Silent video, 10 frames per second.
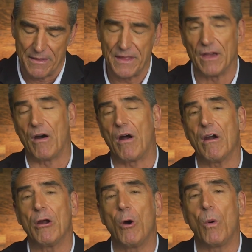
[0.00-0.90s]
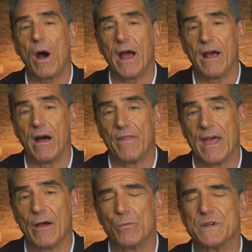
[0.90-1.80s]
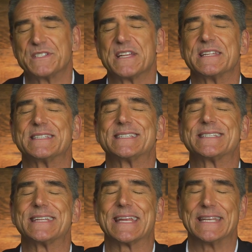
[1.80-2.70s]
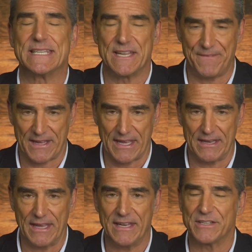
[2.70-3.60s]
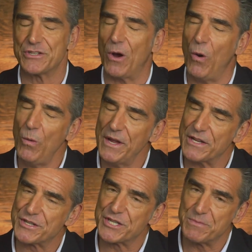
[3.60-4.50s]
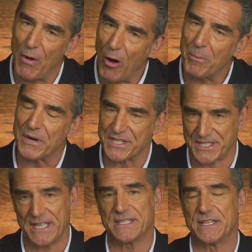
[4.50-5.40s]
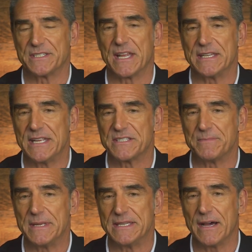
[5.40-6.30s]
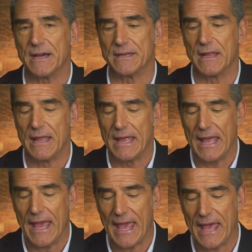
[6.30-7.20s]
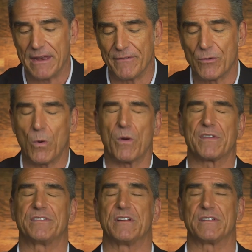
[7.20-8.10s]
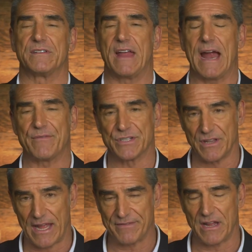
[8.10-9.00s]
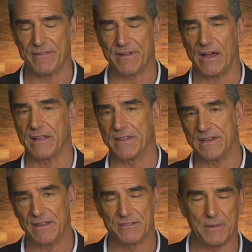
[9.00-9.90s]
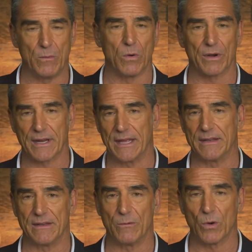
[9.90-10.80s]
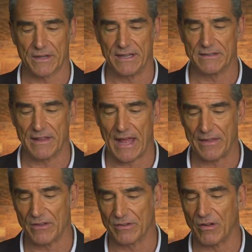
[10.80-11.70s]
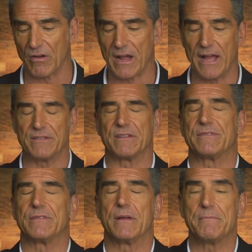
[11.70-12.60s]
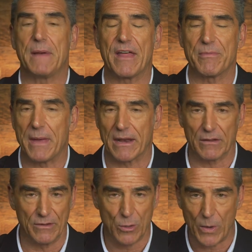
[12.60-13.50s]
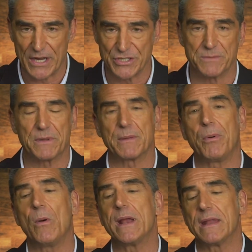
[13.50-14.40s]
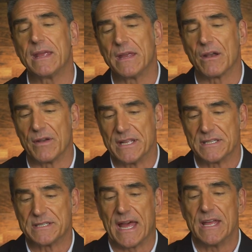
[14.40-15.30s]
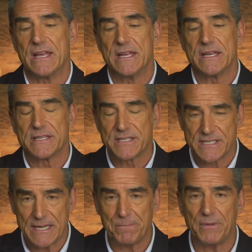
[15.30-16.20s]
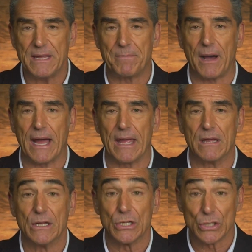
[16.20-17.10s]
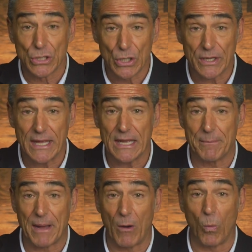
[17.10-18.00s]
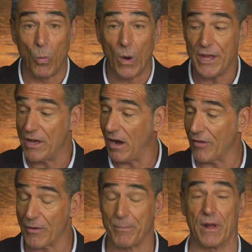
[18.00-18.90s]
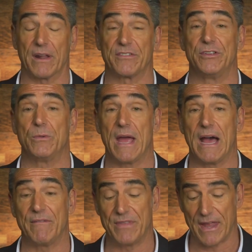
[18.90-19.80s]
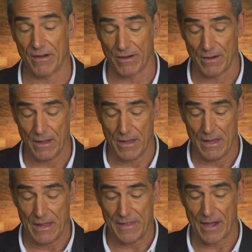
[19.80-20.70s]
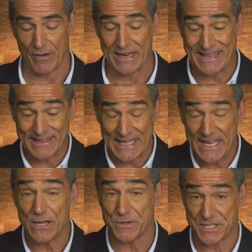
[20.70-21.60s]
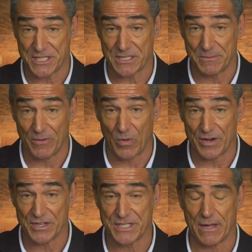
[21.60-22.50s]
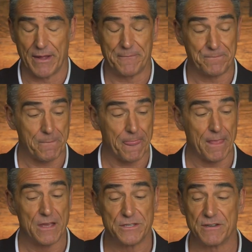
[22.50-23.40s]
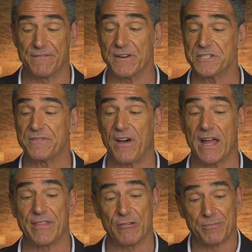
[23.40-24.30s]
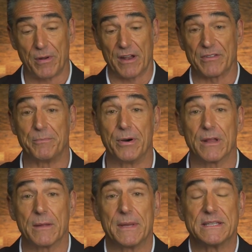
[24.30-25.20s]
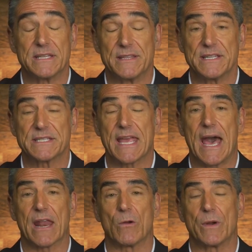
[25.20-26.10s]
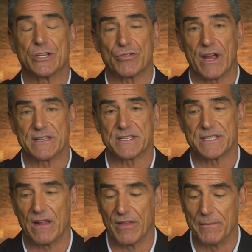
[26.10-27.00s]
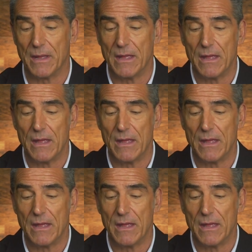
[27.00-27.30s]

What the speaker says: the ROI on that was significant. And it's only a small percentage that needs to be done. And of course, there's an average lifetime value that needs to be worked into that, and there's all kinds of mathematical equations. But the point here is that simply by looking about what other products you have that are in the ecosystem of what you're selling, diversifying those products and putting them into this category and trying to sell them,